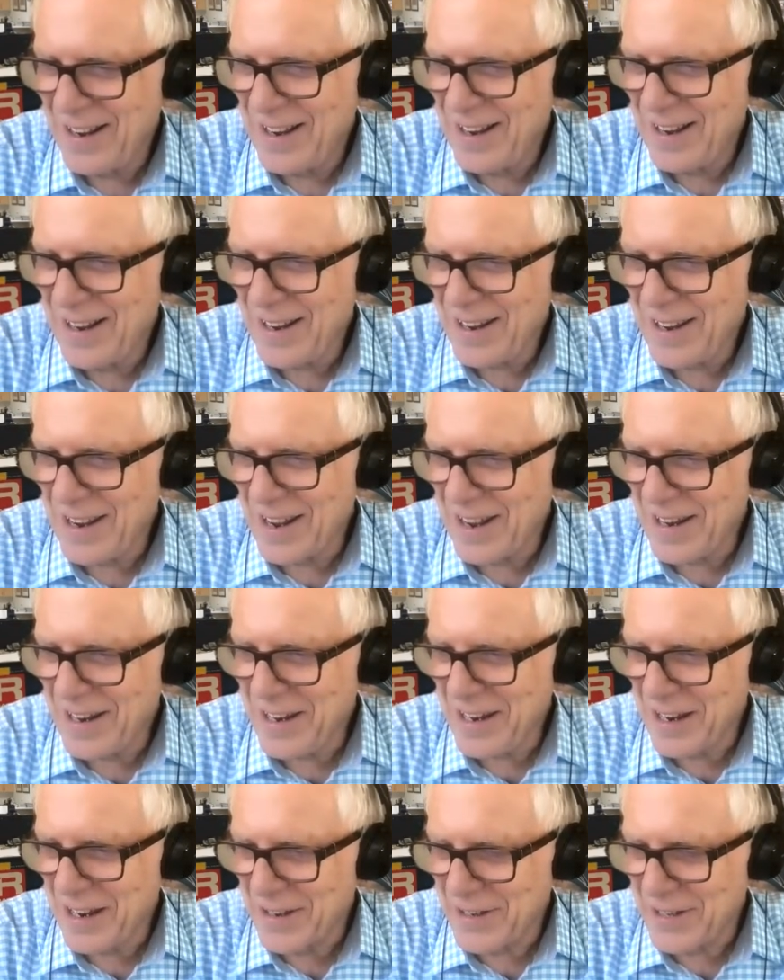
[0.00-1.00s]
Yeah, he
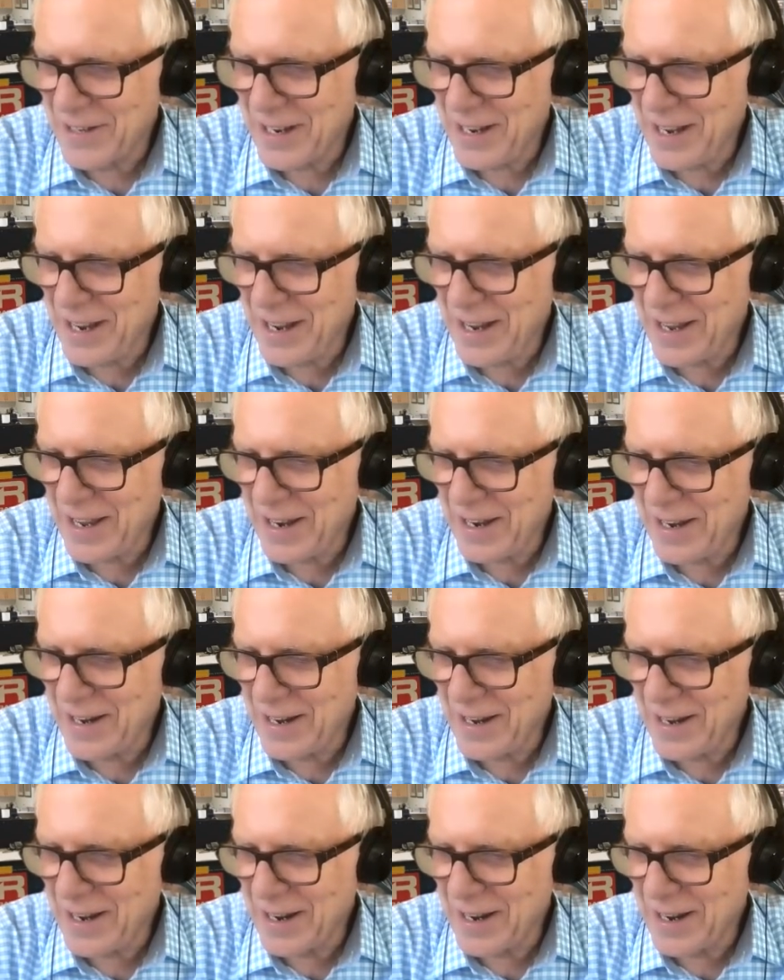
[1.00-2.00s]
is.
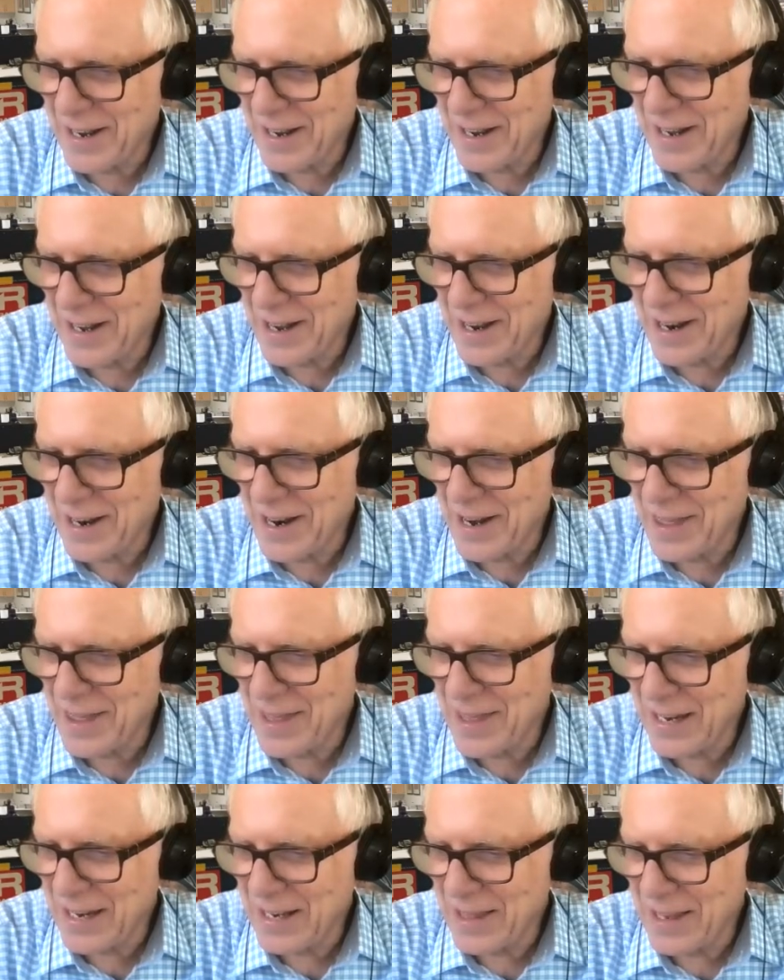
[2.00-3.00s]
And I
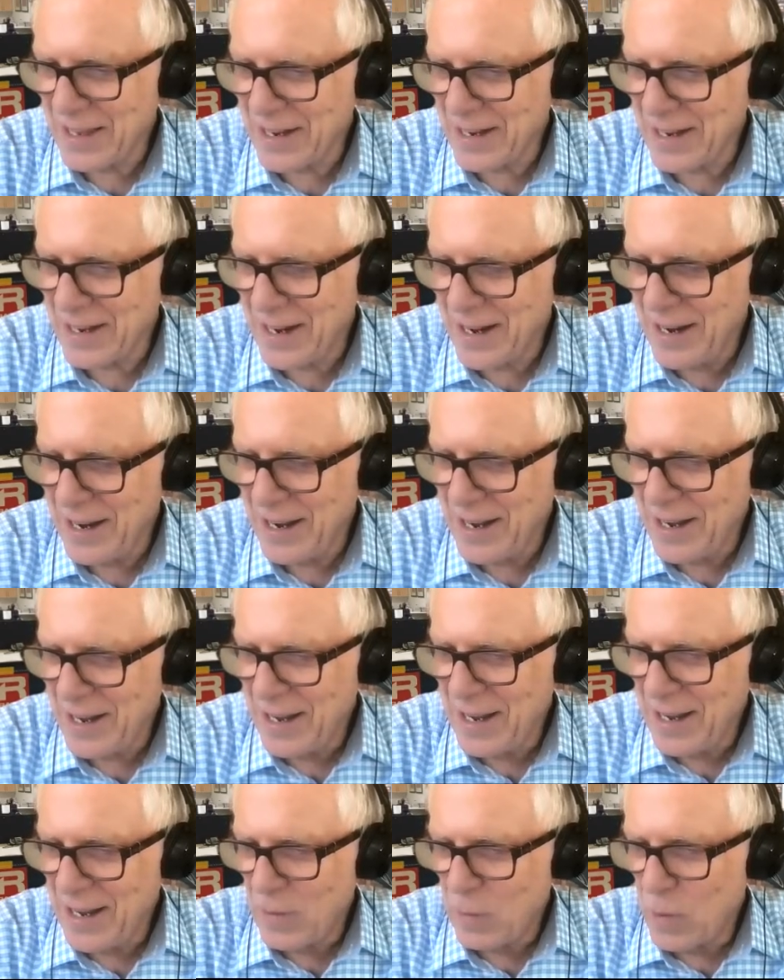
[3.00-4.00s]
think that
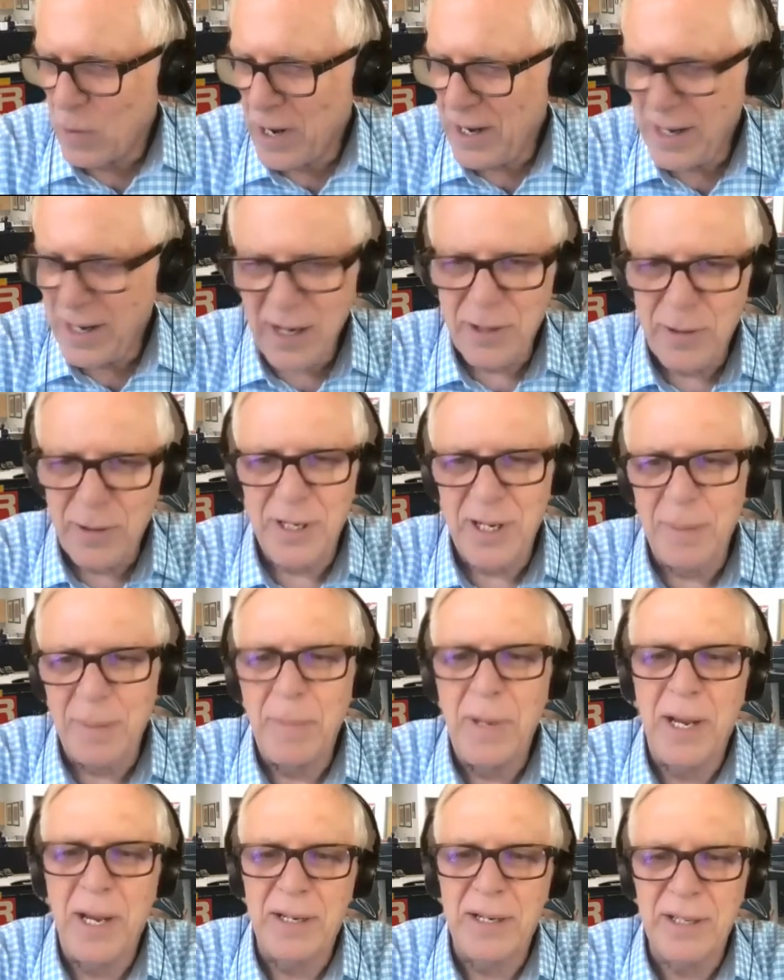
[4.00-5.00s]
what an interesting
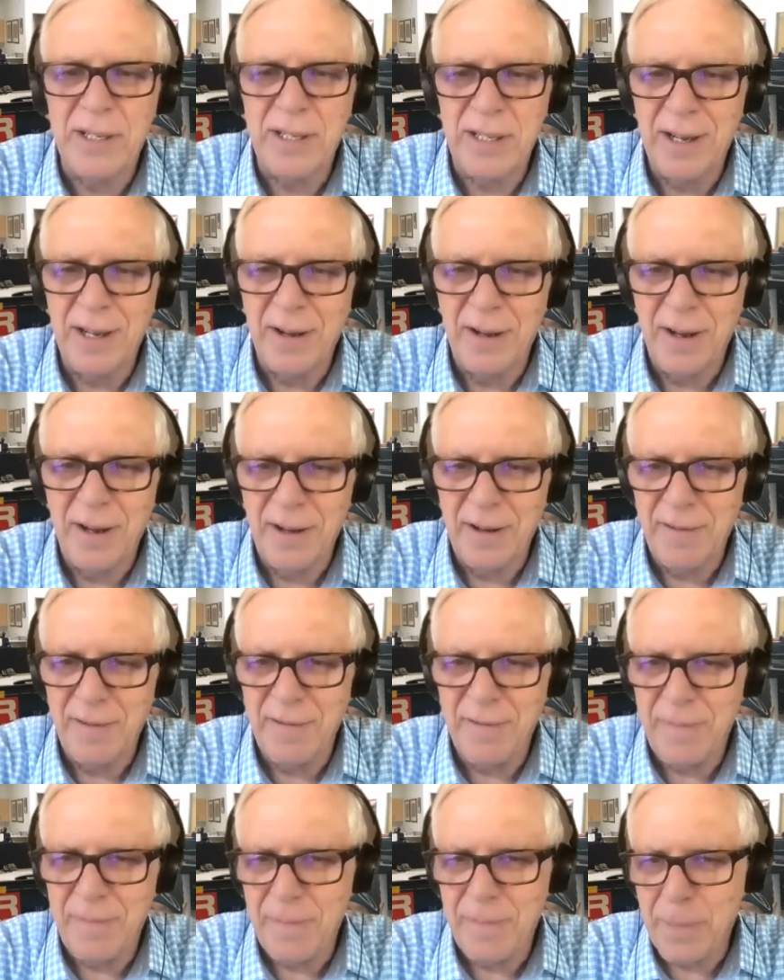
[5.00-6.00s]
mix
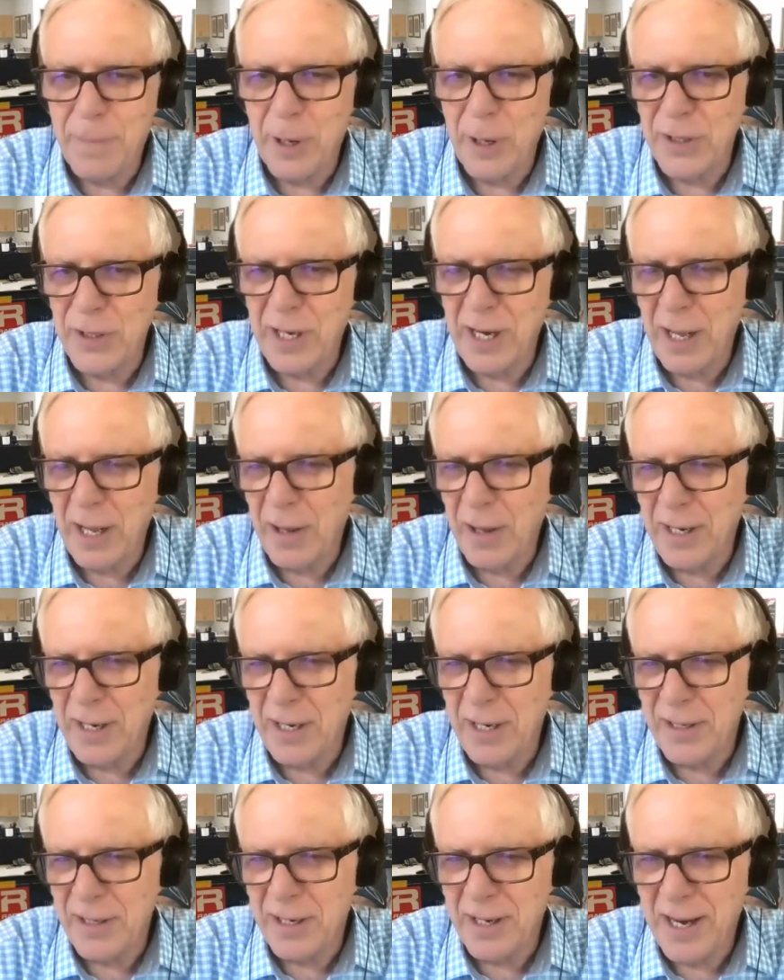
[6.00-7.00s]
of
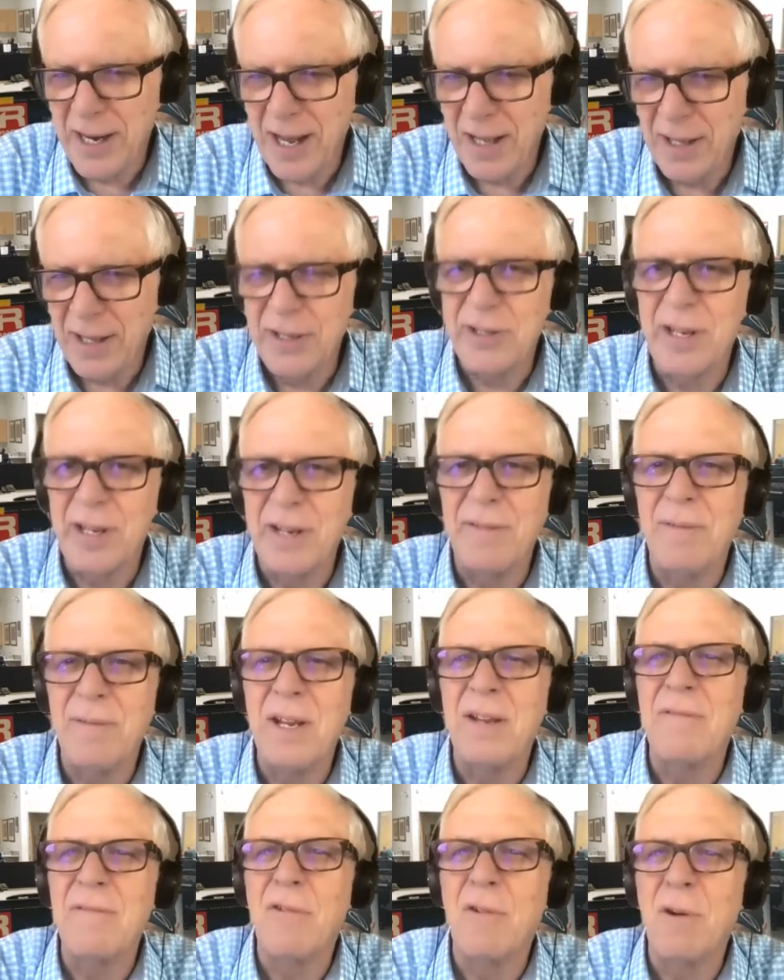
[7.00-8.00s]
personalities and talents
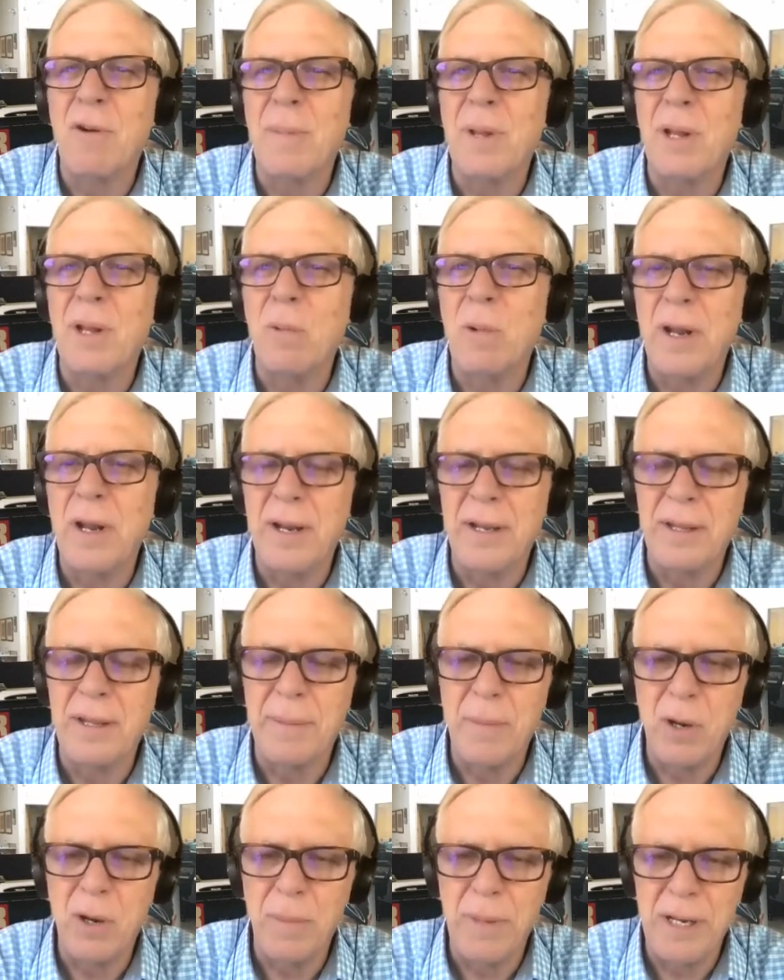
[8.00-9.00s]
in Formula One at the
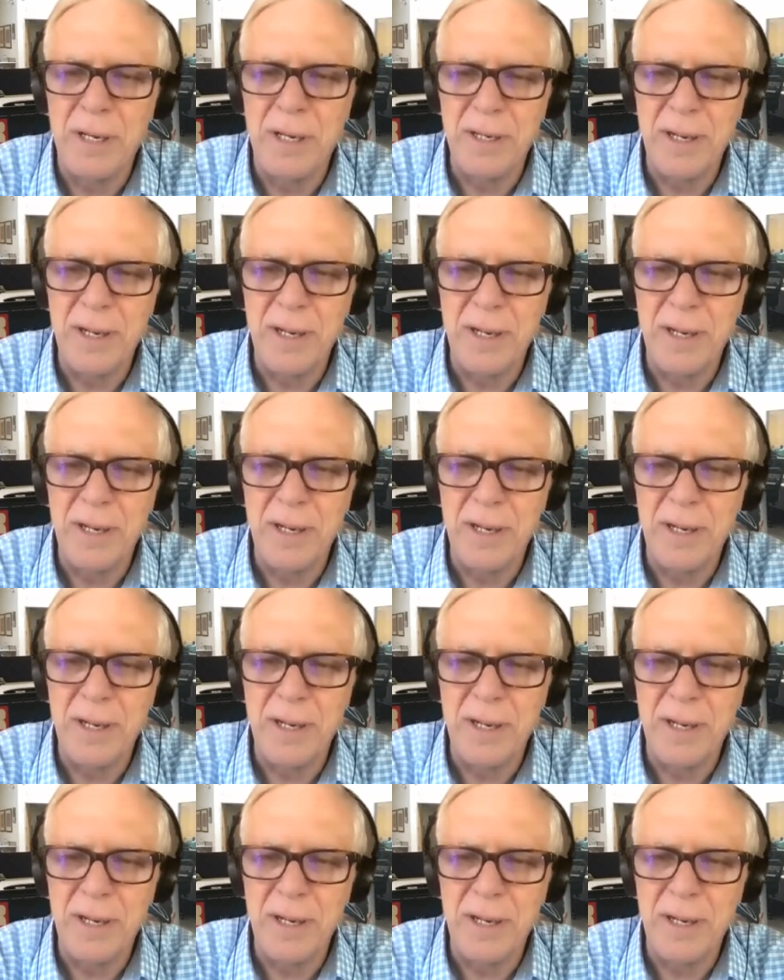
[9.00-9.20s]
moment.